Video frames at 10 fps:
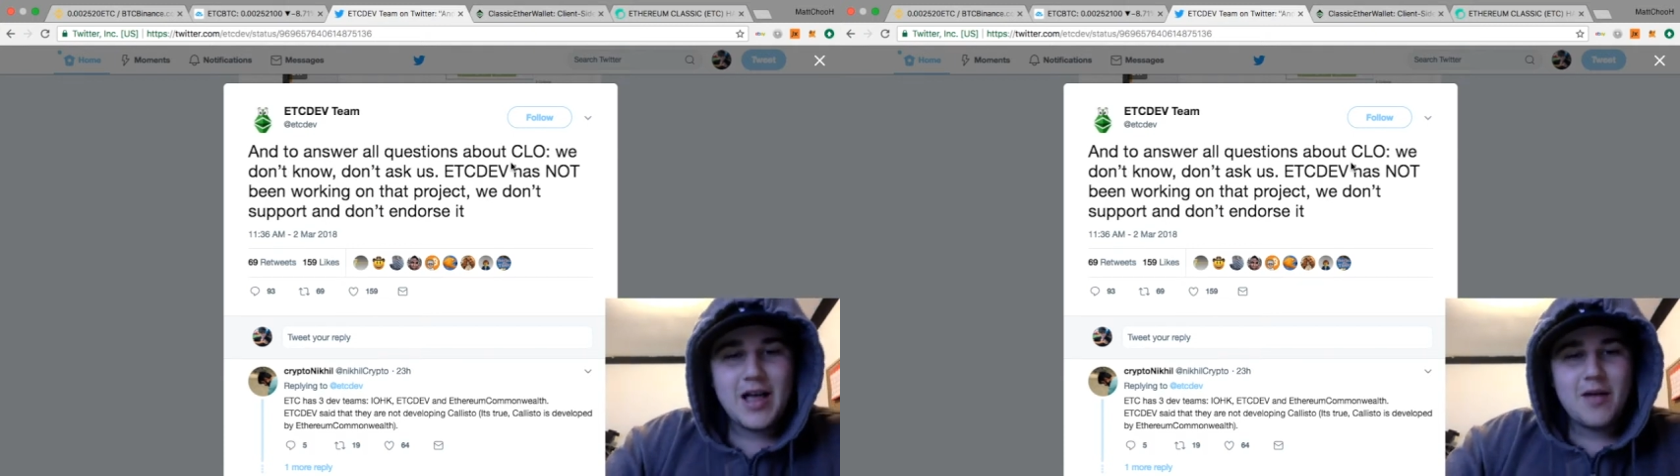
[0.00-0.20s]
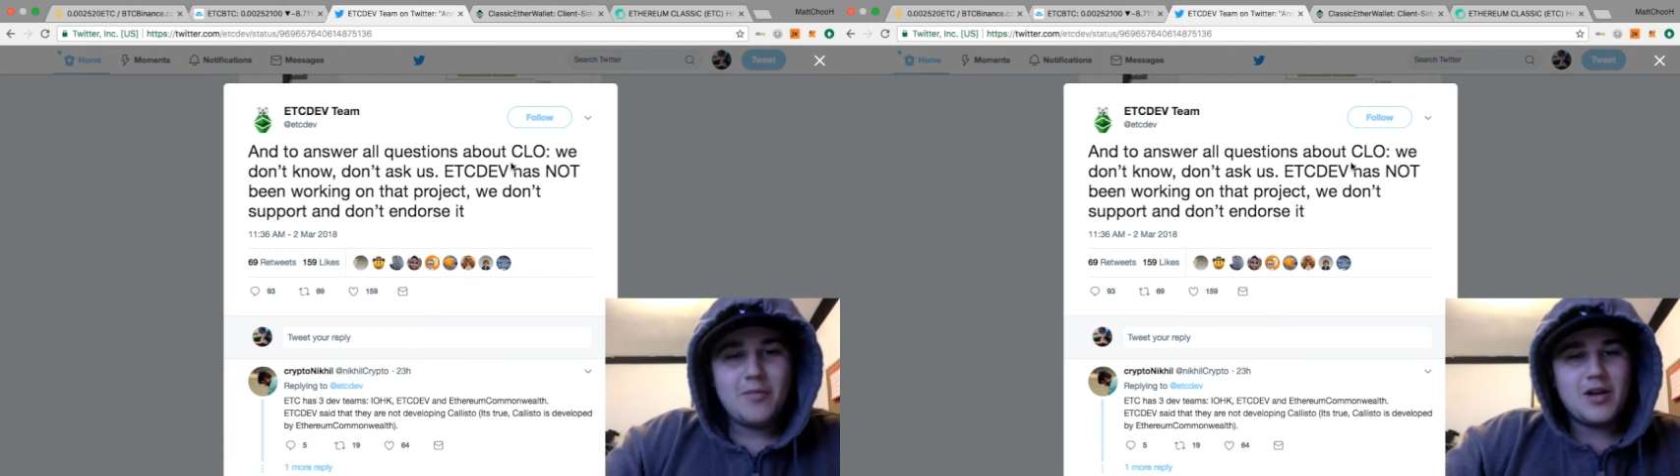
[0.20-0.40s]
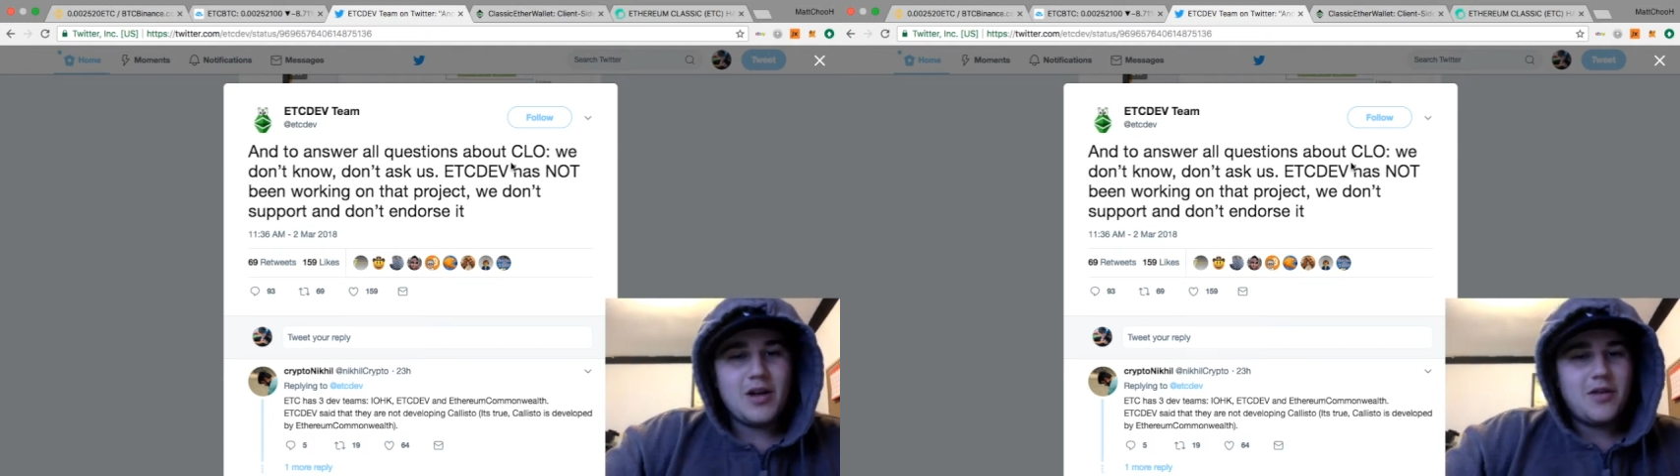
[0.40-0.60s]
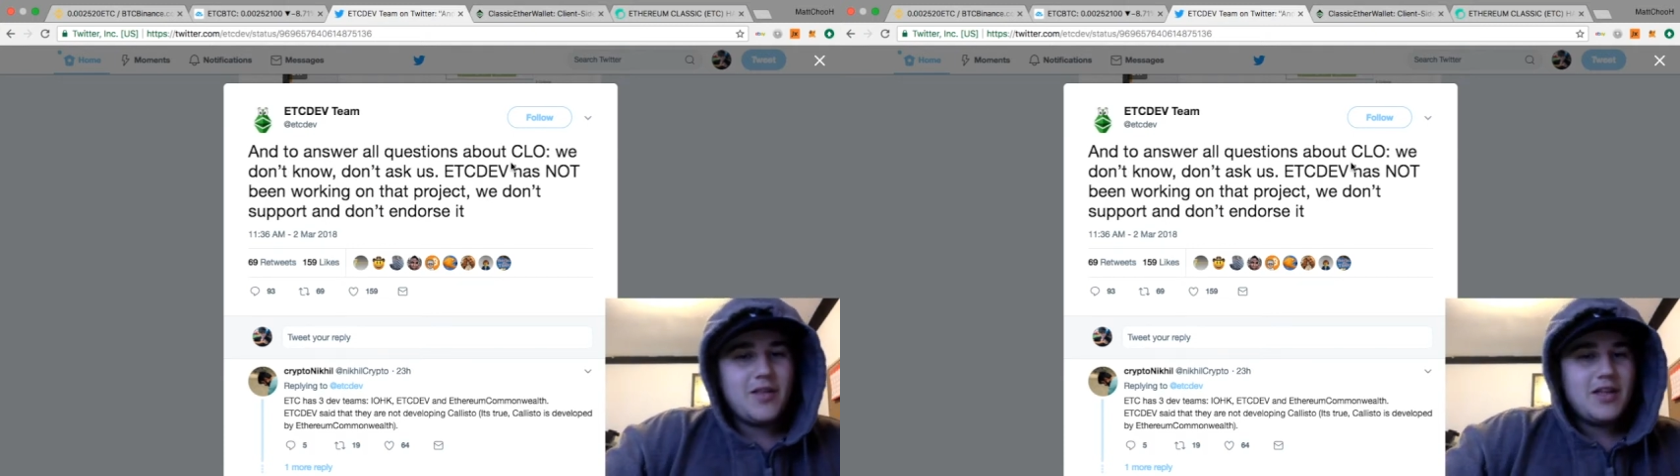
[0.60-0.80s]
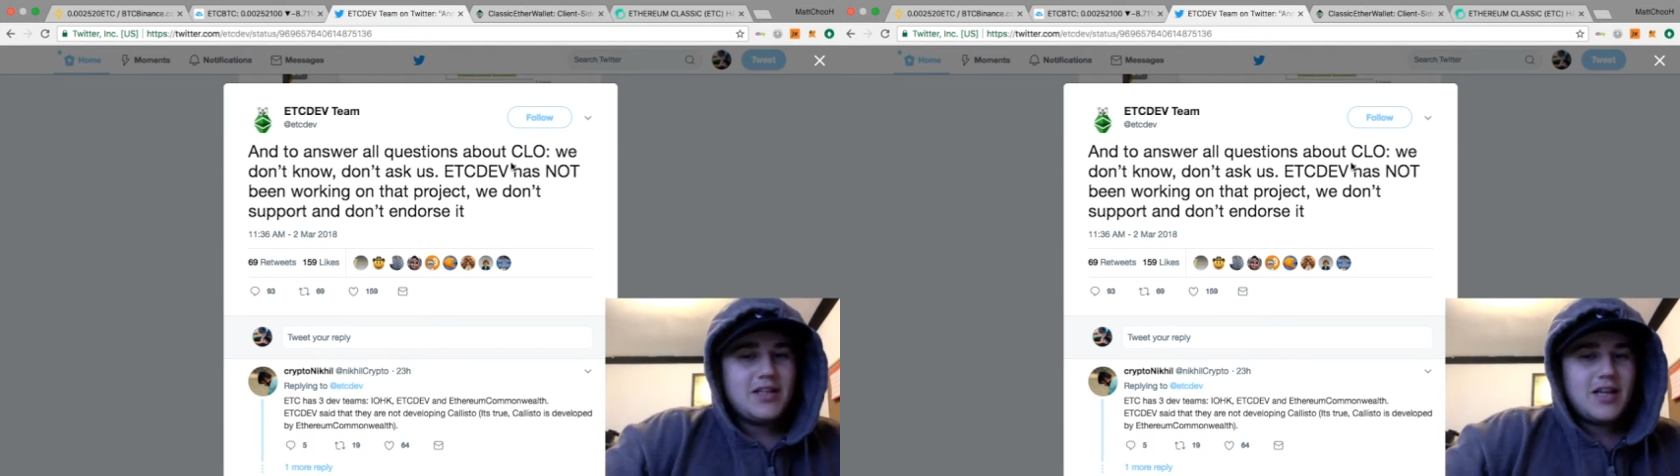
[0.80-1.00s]
But no,
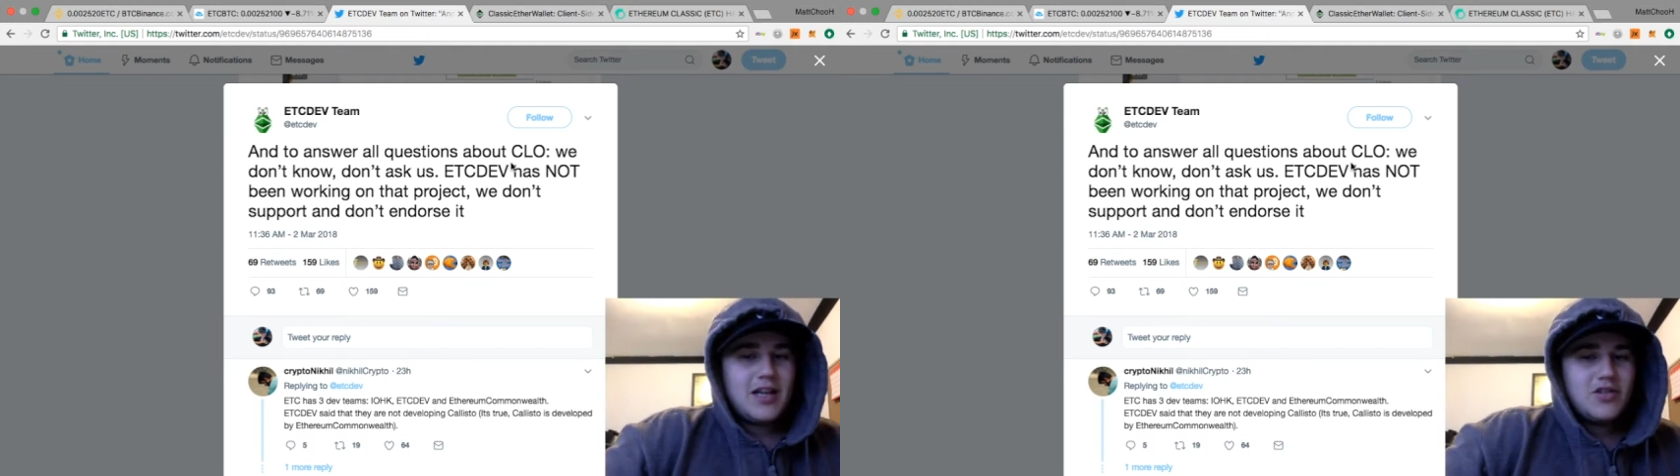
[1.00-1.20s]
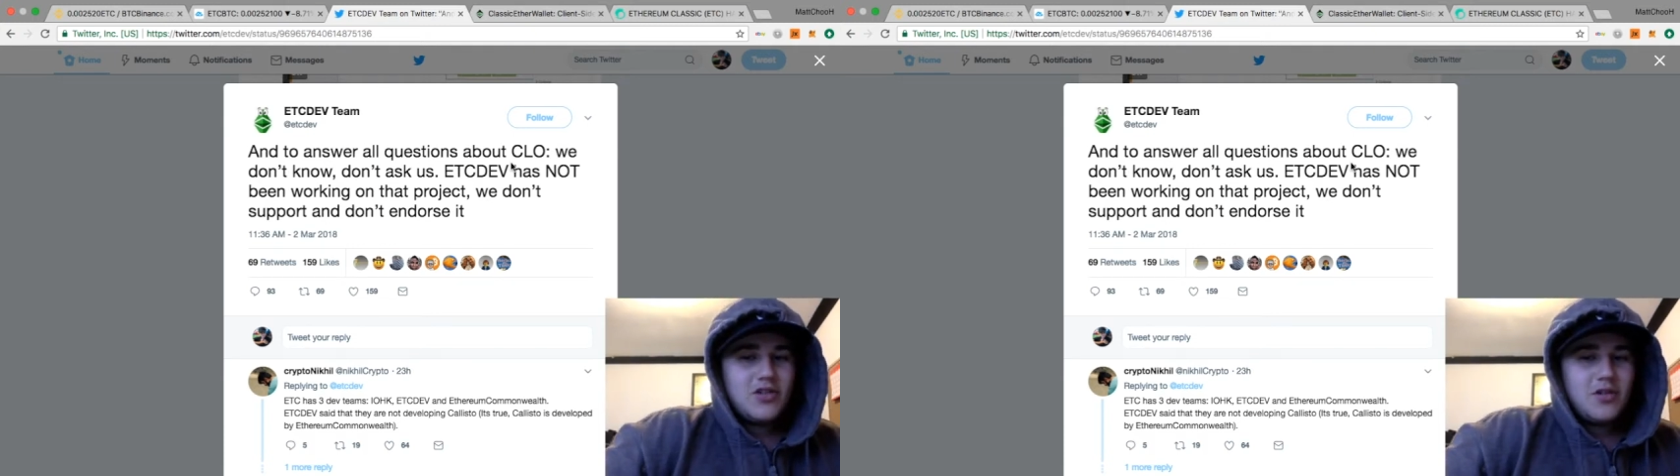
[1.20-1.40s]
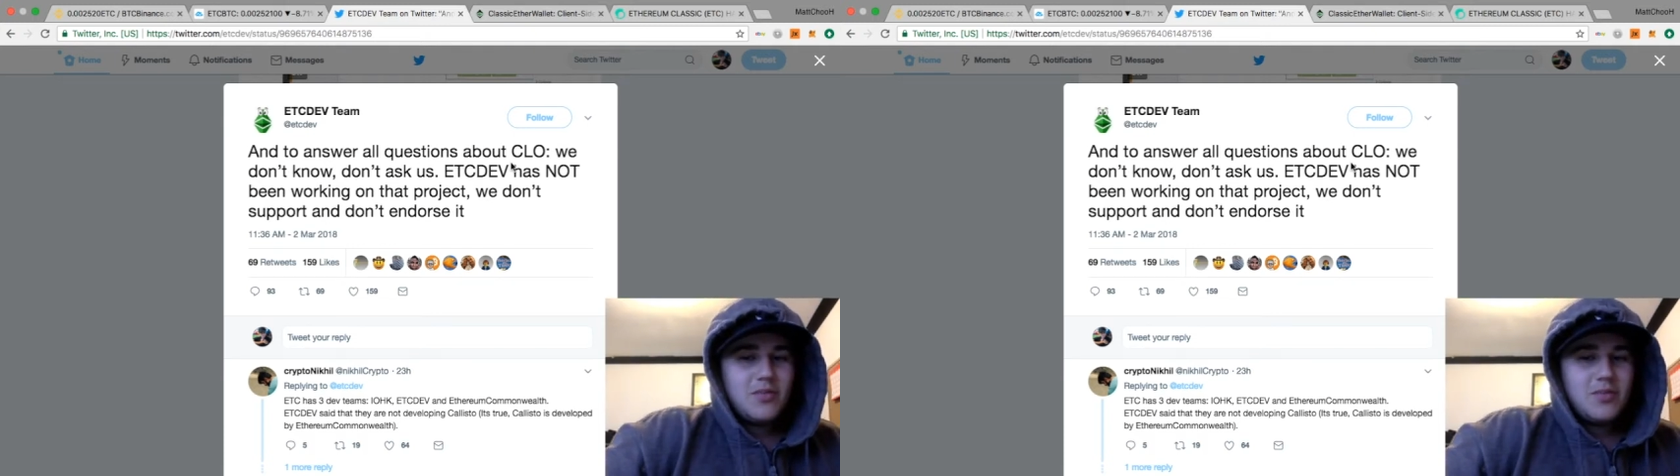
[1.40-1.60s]
this airdrop